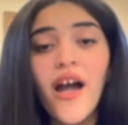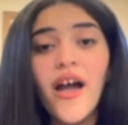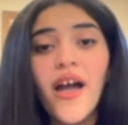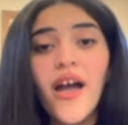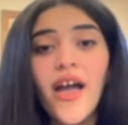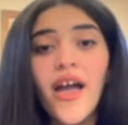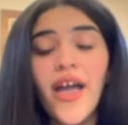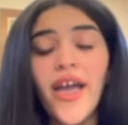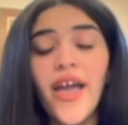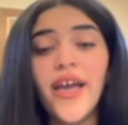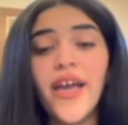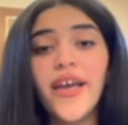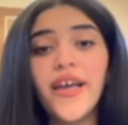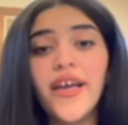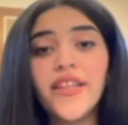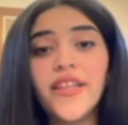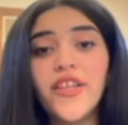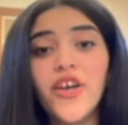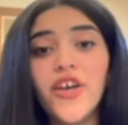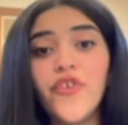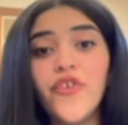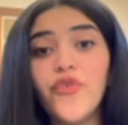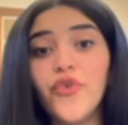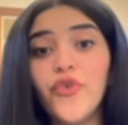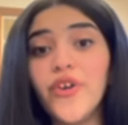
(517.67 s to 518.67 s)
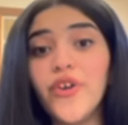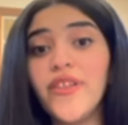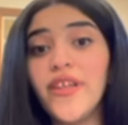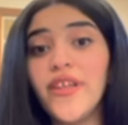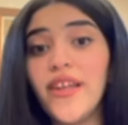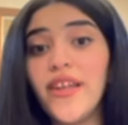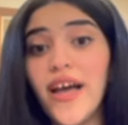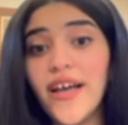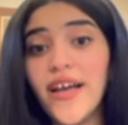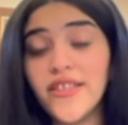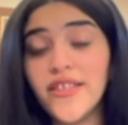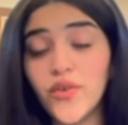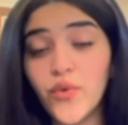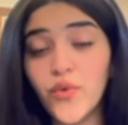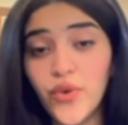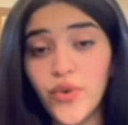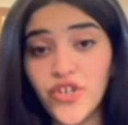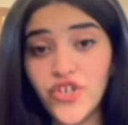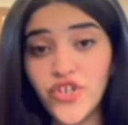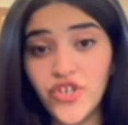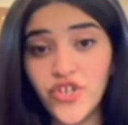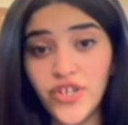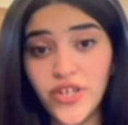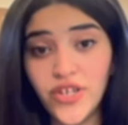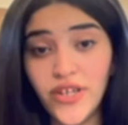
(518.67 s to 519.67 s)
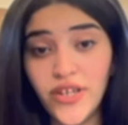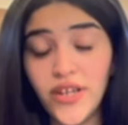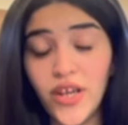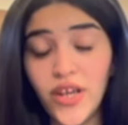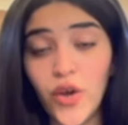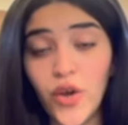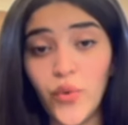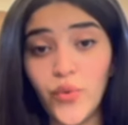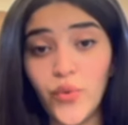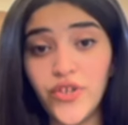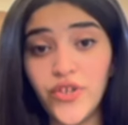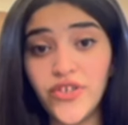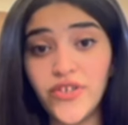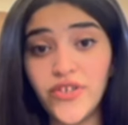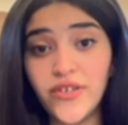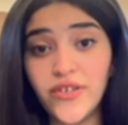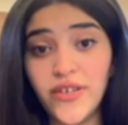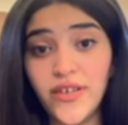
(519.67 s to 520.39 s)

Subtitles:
And for the last question, which